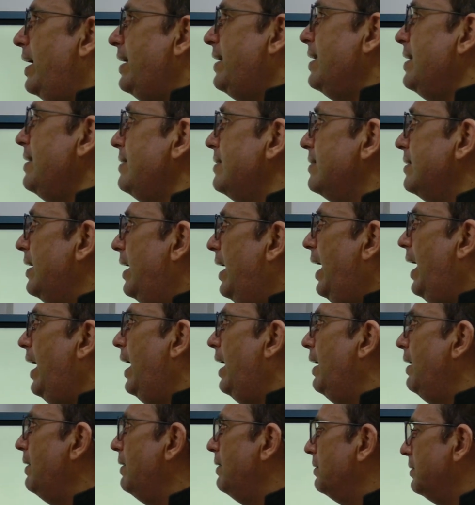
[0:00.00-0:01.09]
let us
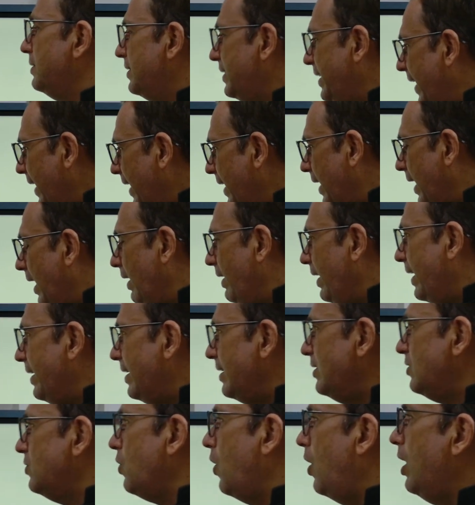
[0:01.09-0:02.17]
let
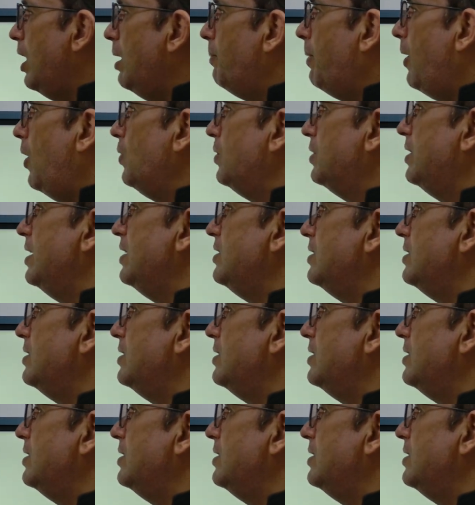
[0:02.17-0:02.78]
us talk about